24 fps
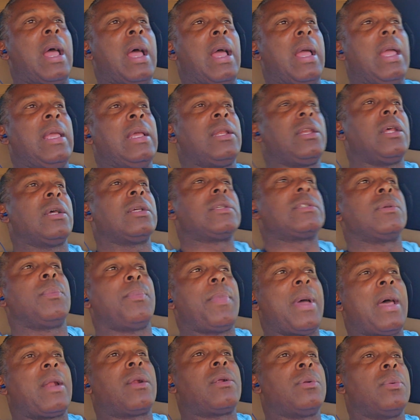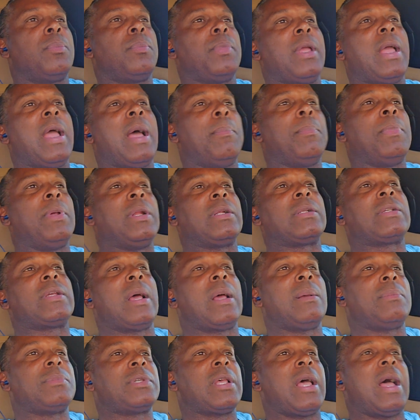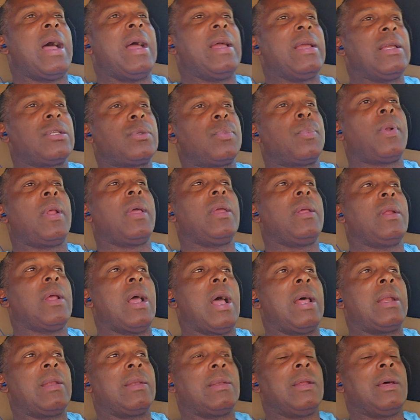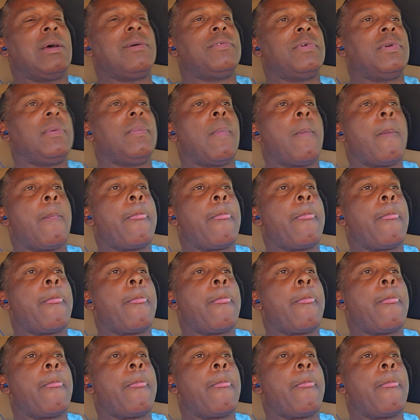It doesn't matter to me how many times I explain it. I love it.